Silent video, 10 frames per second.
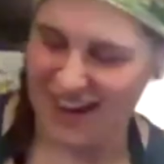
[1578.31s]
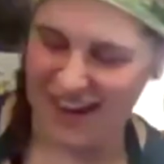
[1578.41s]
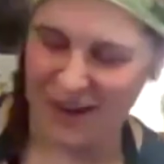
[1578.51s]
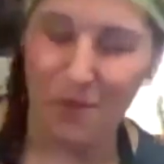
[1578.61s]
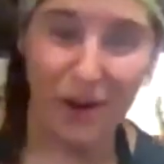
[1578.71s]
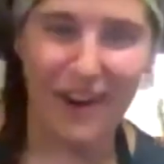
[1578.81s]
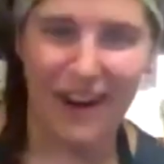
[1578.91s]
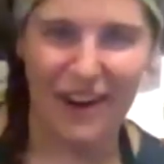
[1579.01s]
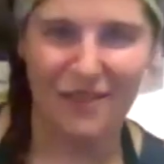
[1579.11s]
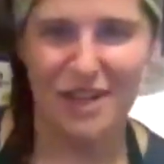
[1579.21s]
a
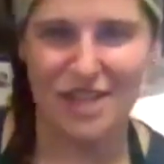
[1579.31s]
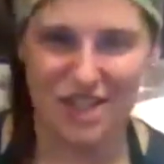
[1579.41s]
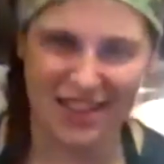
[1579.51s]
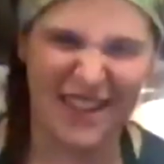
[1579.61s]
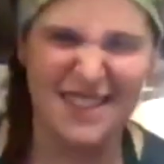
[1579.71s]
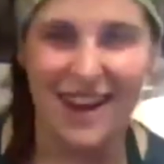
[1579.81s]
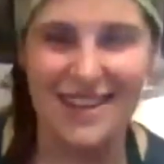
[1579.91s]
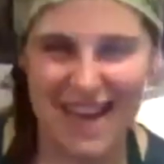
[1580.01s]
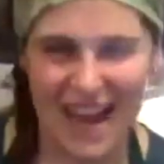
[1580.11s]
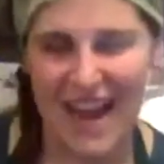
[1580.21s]
burner, which is like
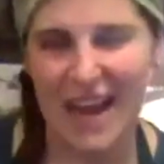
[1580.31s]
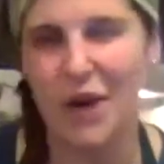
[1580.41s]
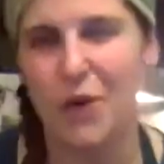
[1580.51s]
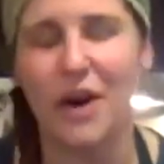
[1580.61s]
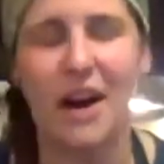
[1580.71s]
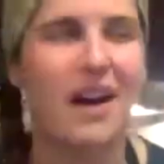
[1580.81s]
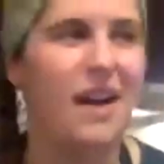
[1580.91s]
saute or